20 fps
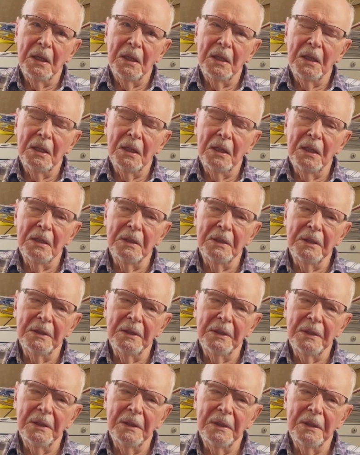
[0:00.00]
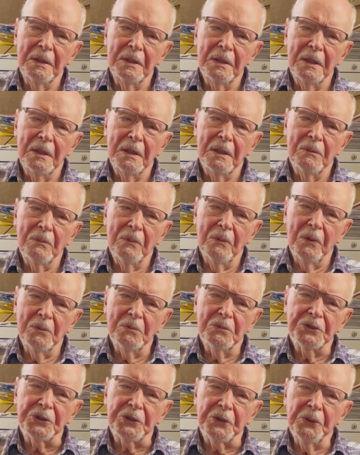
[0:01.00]
in what
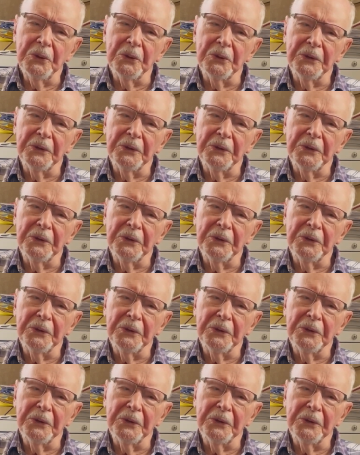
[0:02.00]
was called the